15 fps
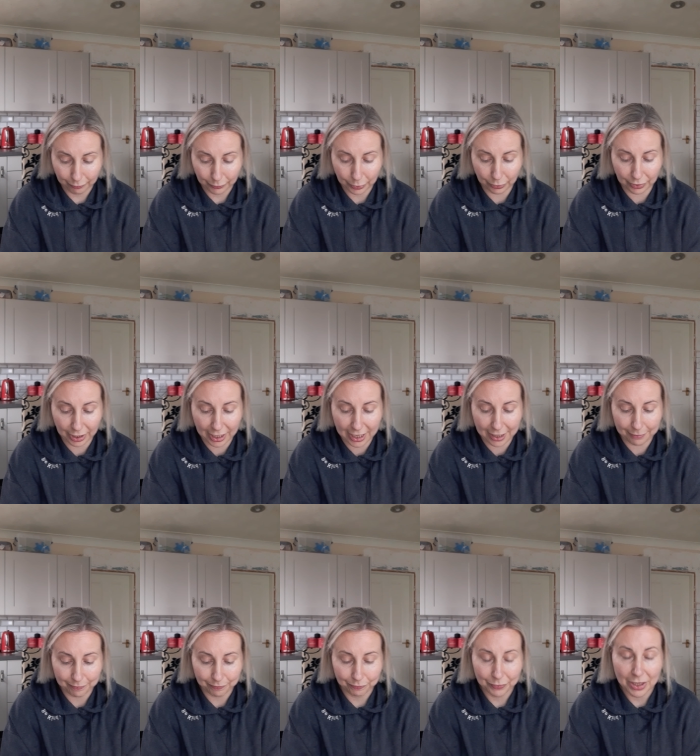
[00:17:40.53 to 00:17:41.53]

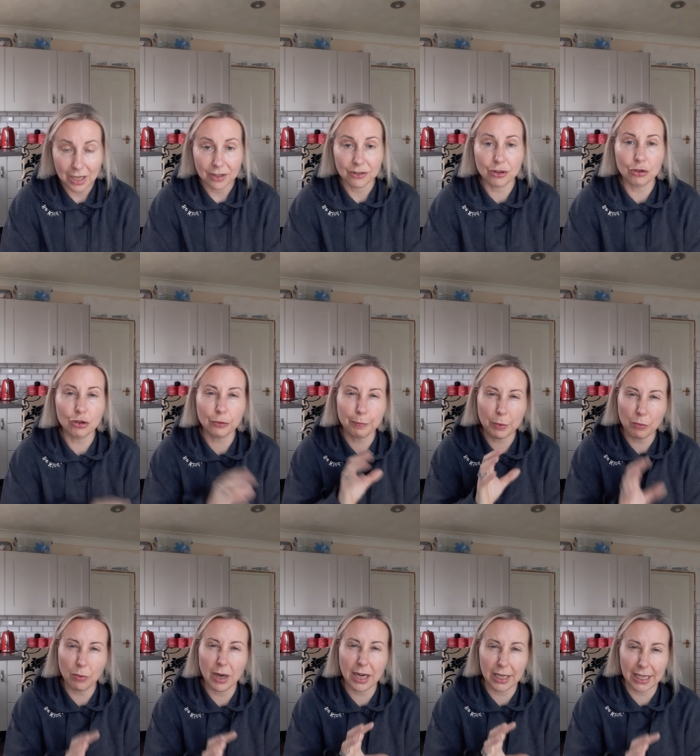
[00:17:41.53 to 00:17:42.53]
Okay? So just be
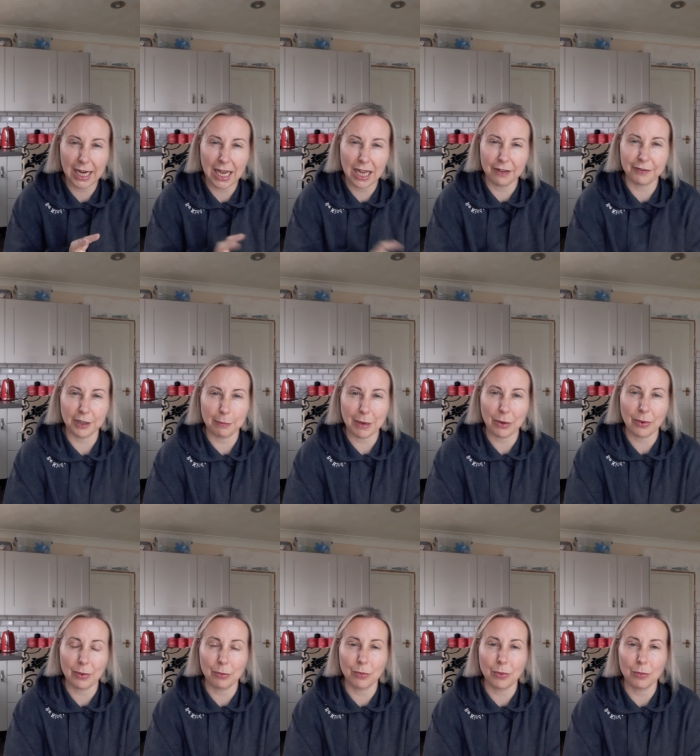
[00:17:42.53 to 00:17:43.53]
really careful
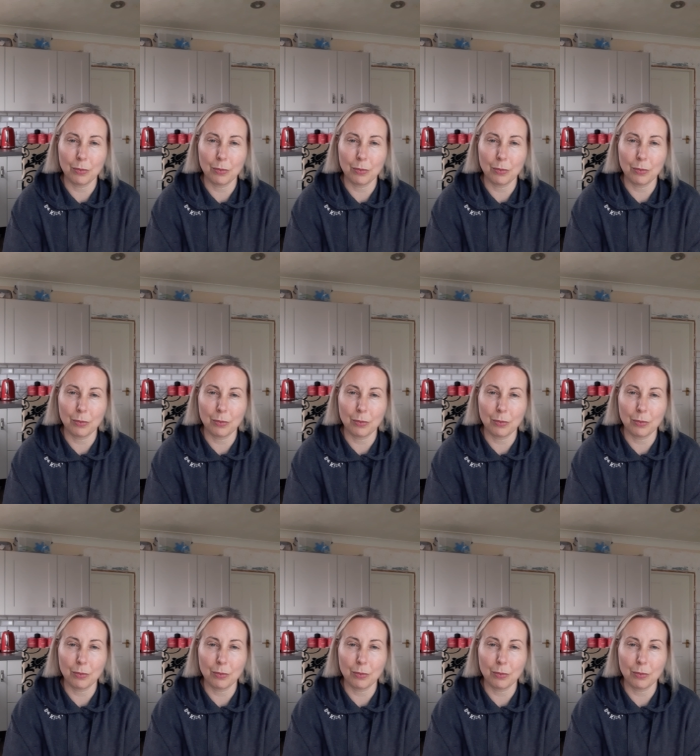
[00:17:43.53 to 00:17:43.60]
about